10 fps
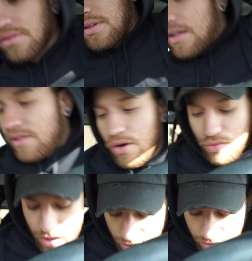That's how
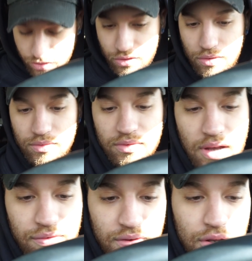red it is. So
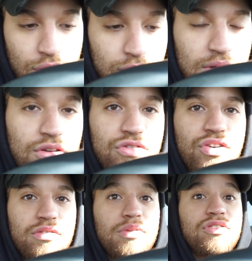definitely know that the
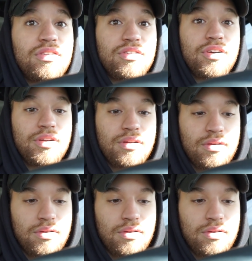transmission is good.